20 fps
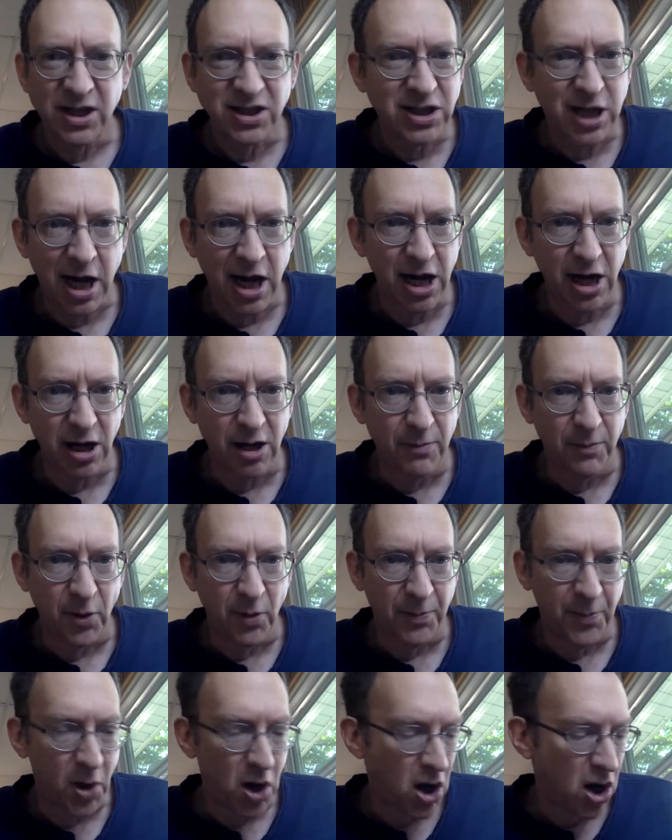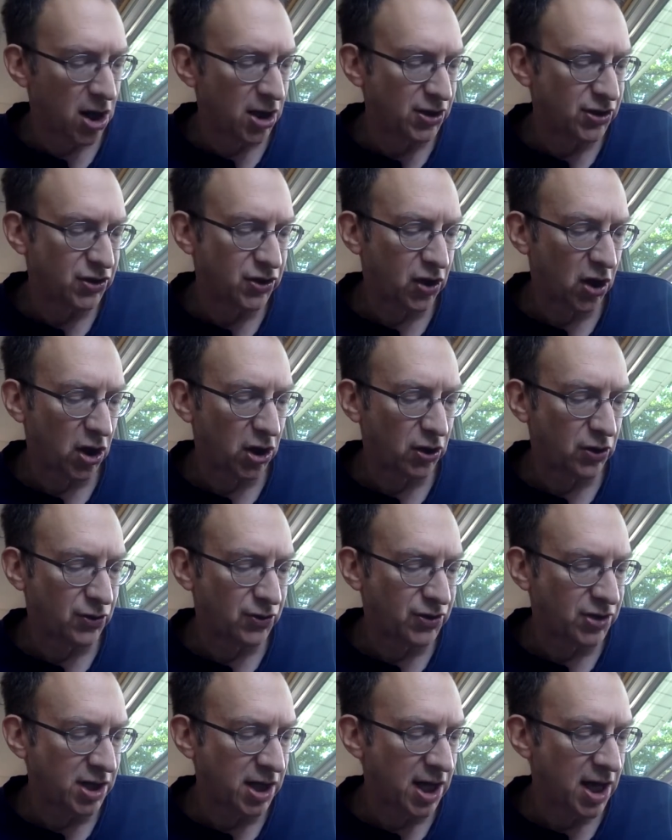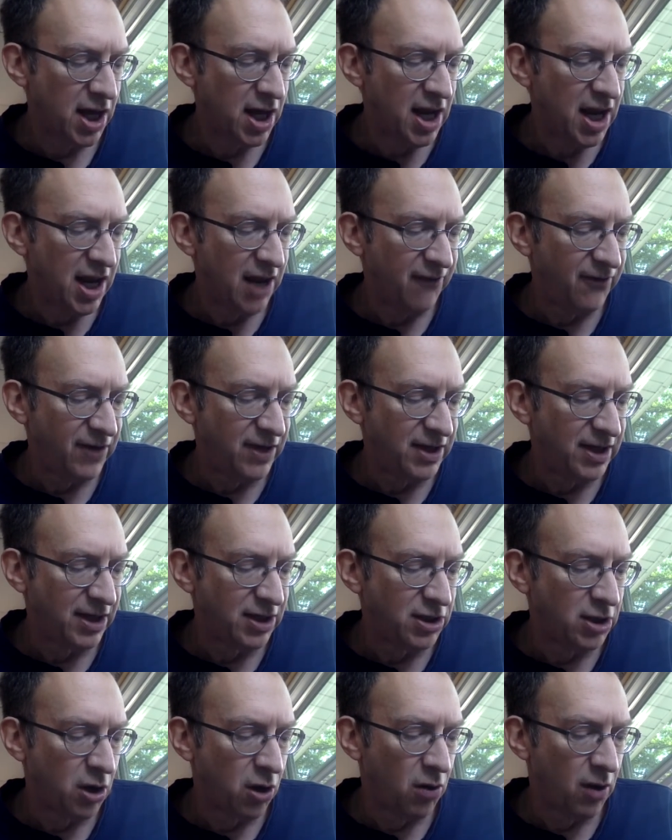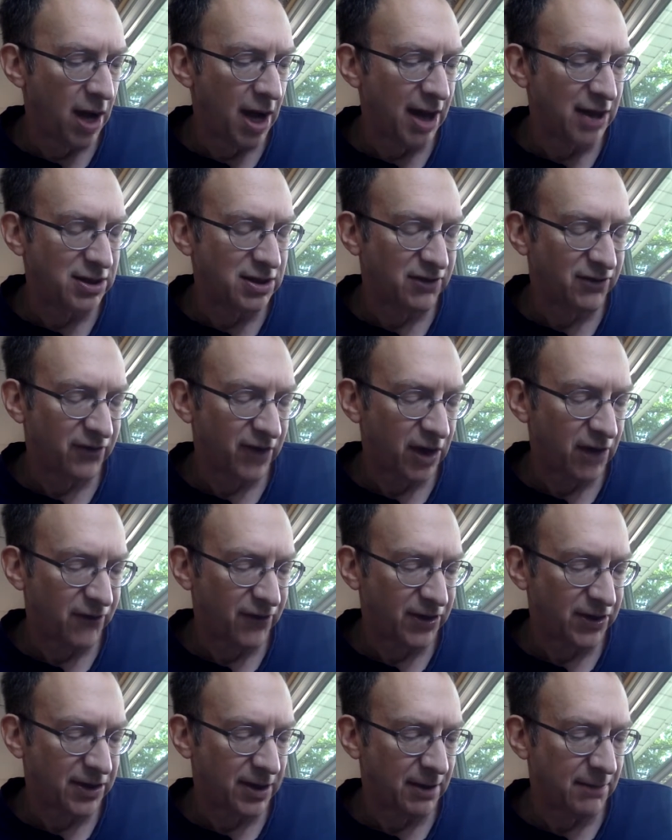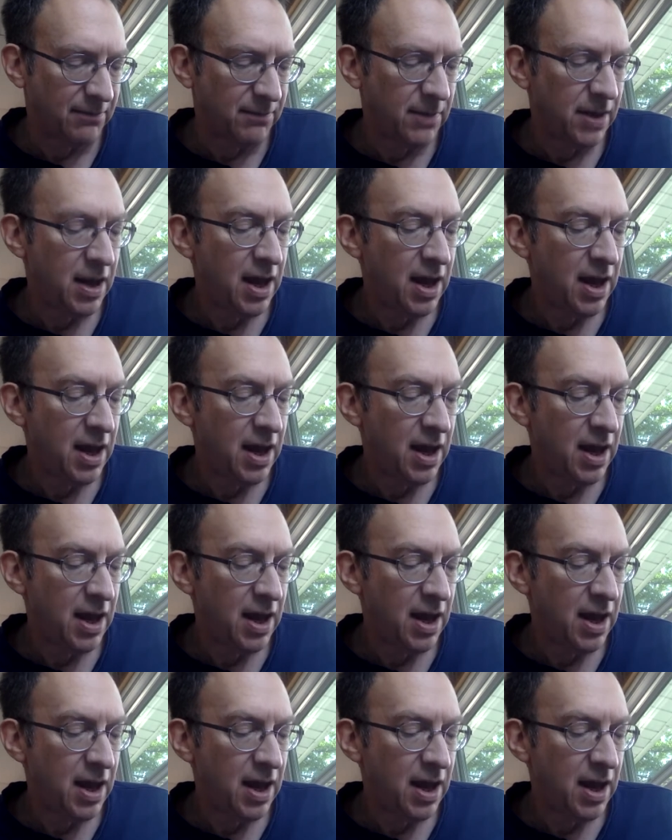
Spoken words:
Terrible paws, thought Lucy, if he didn't know how to velvet them.